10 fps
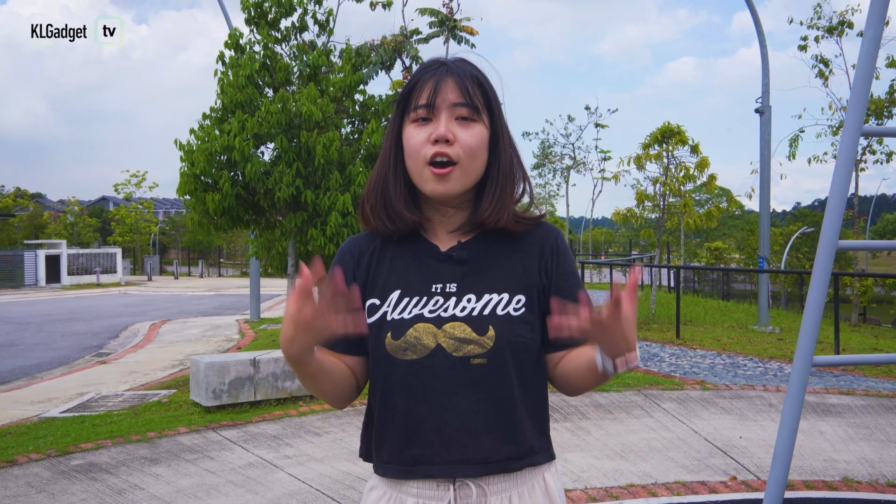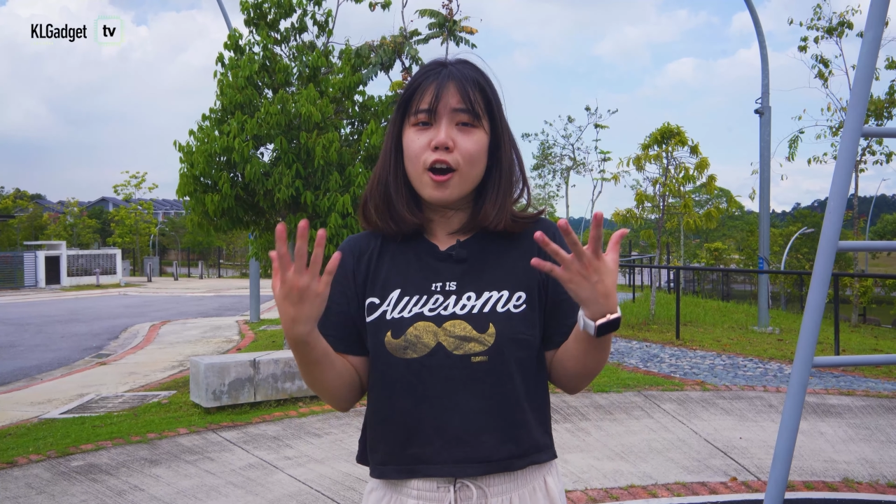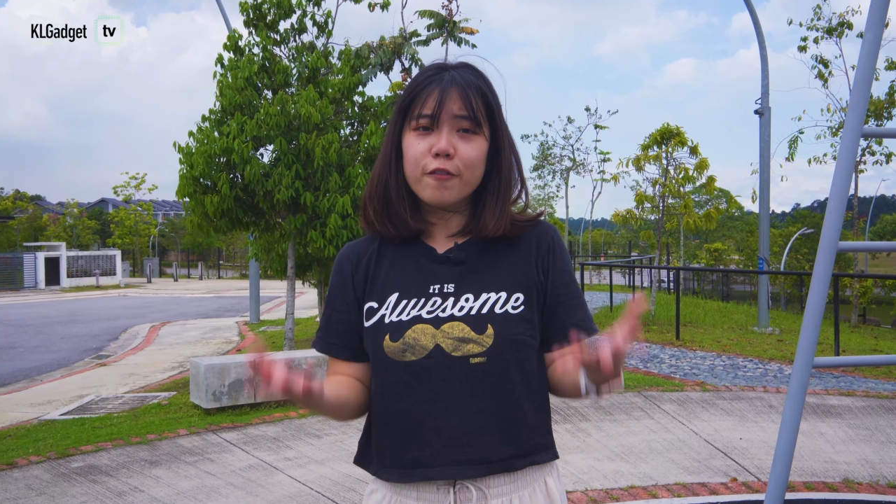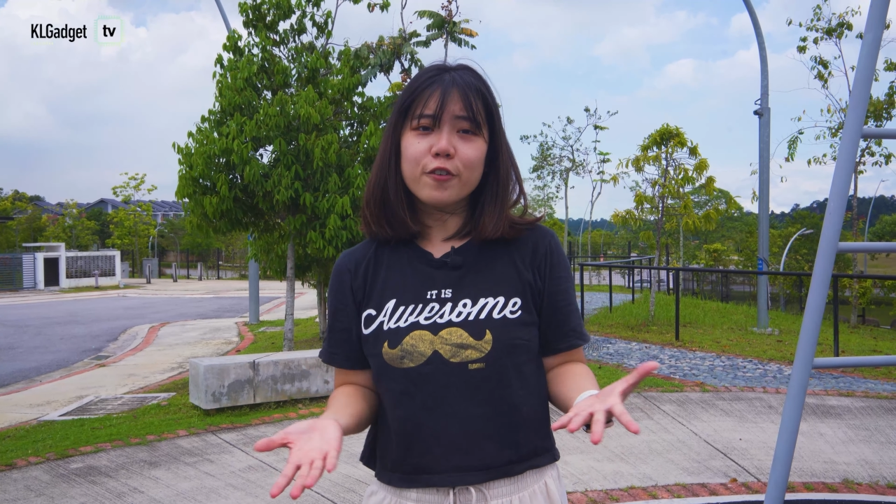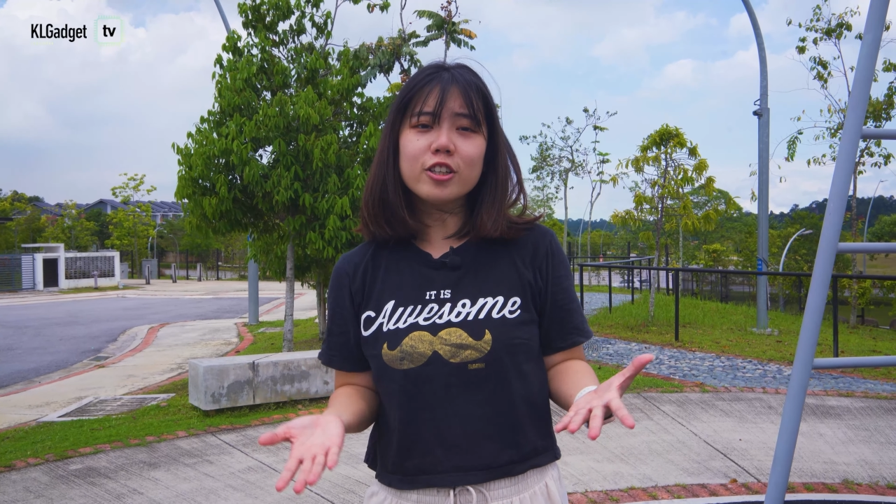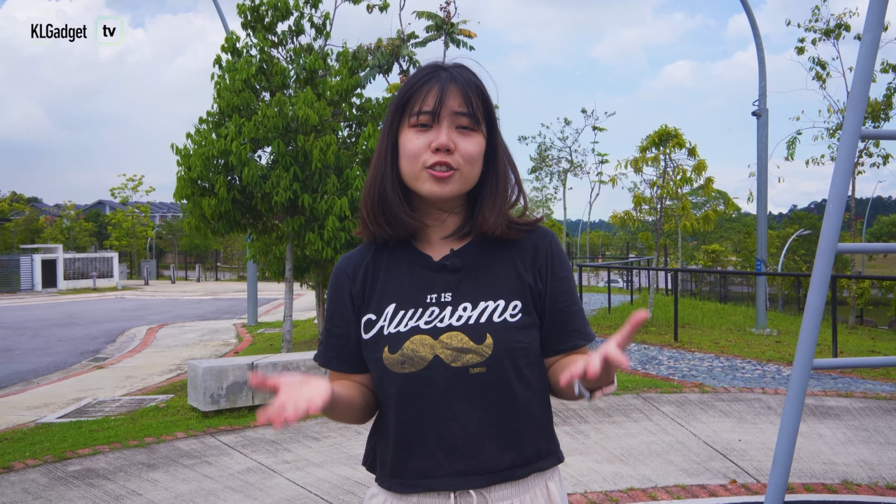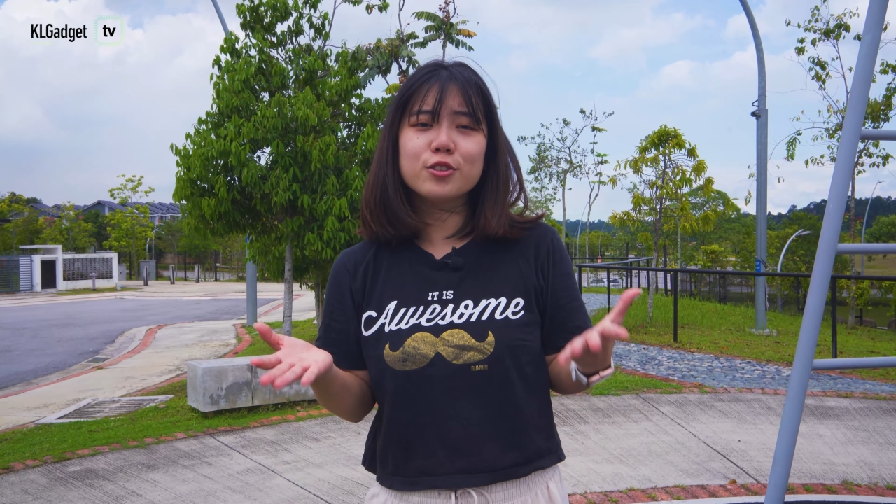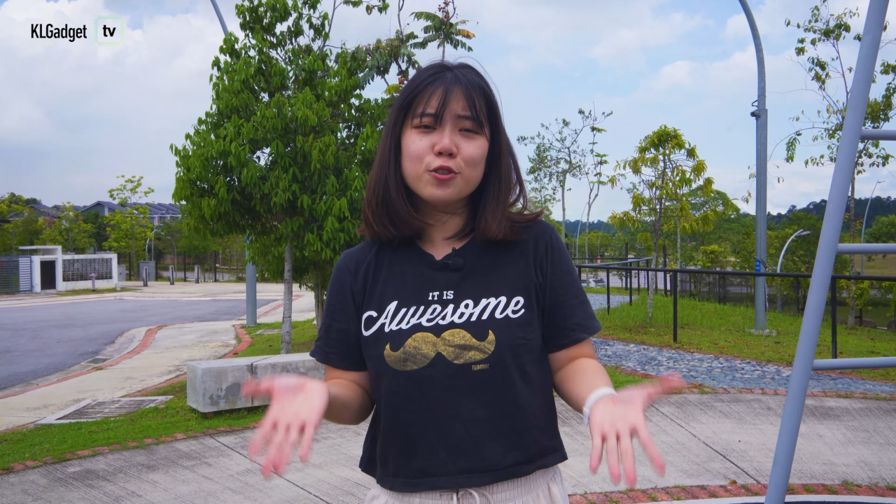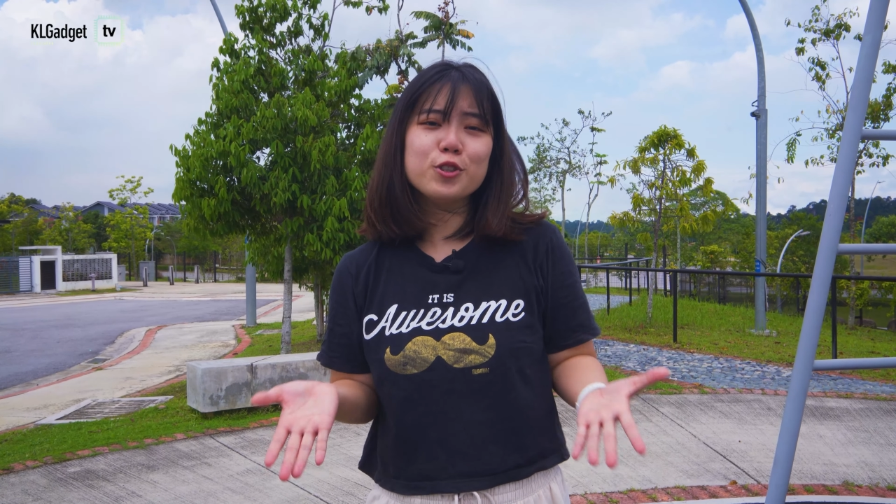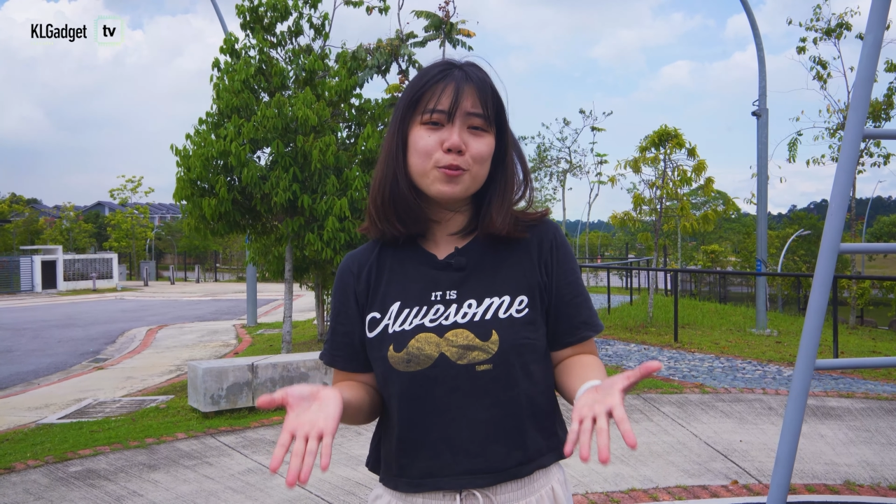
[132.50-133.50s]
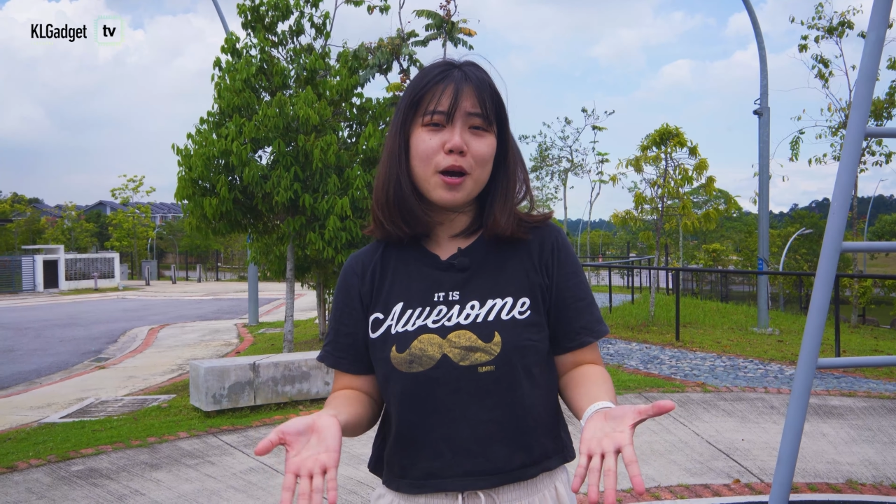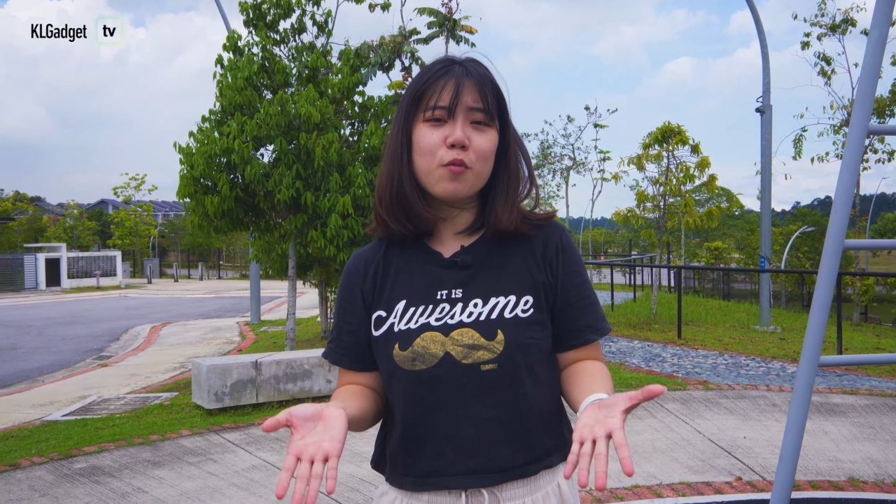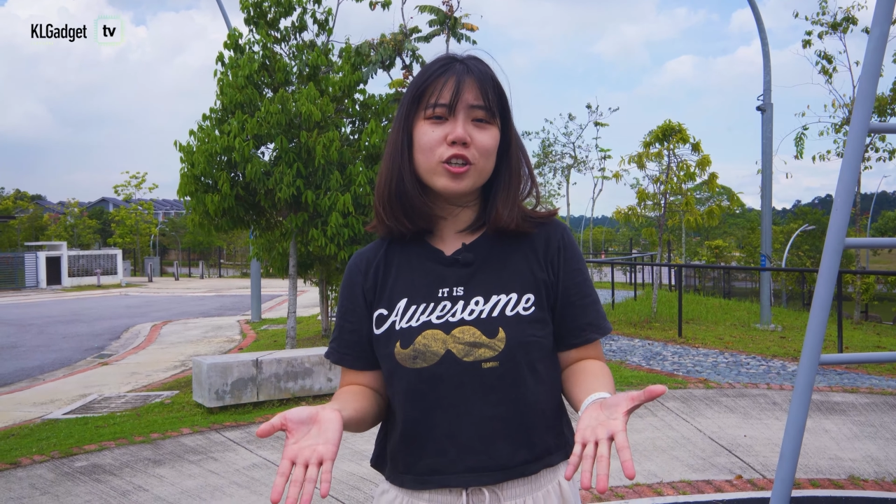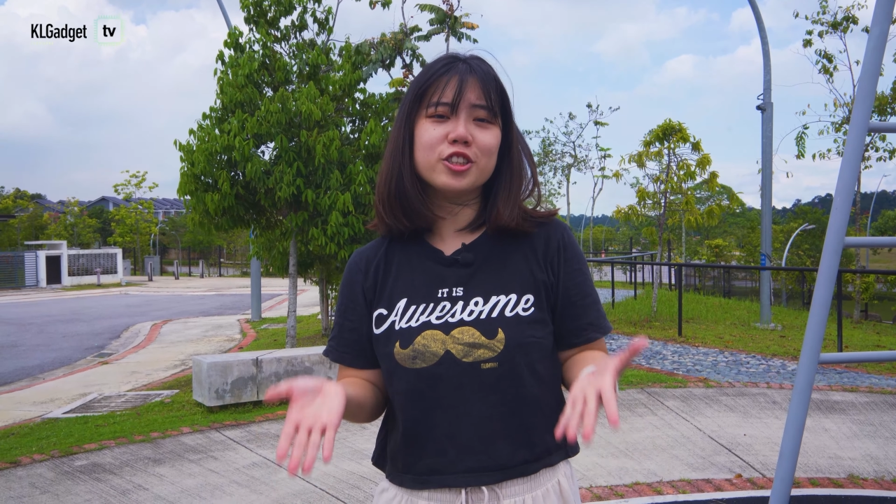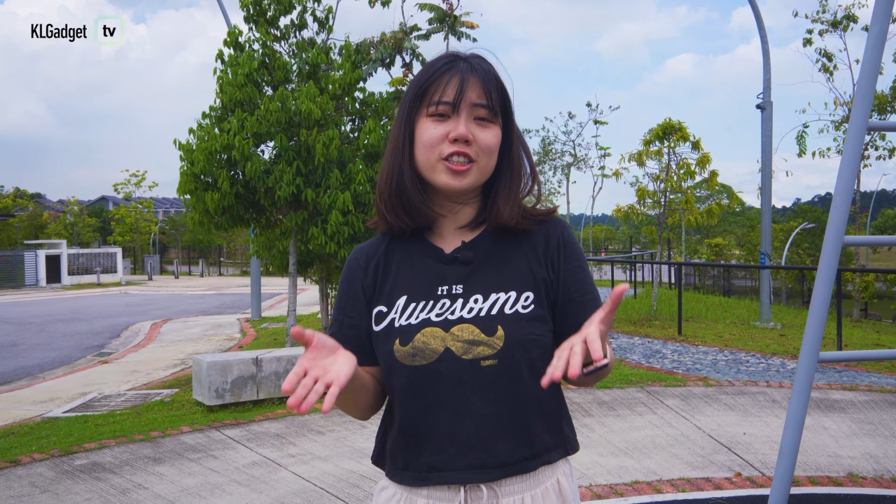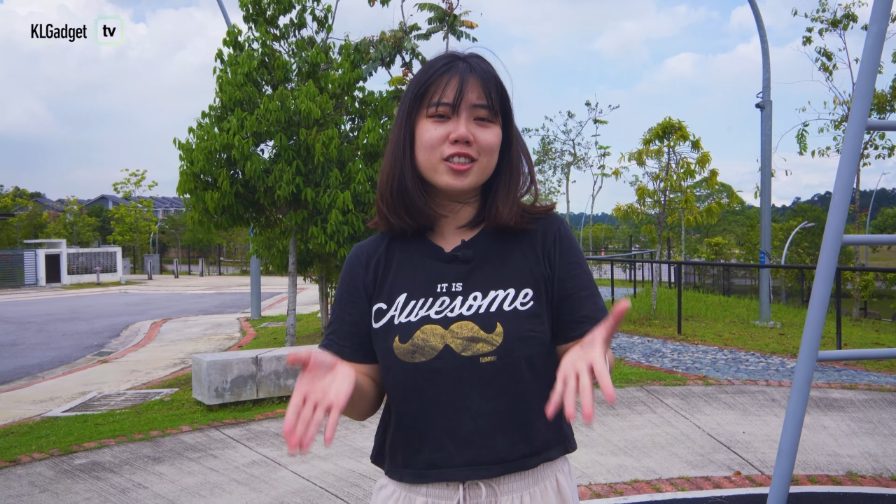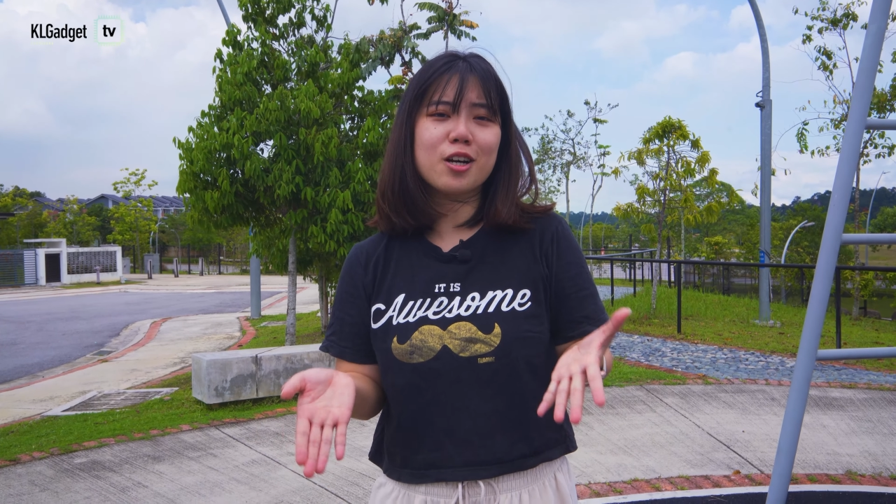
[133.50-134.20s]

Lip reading: Of course, no smartwatch is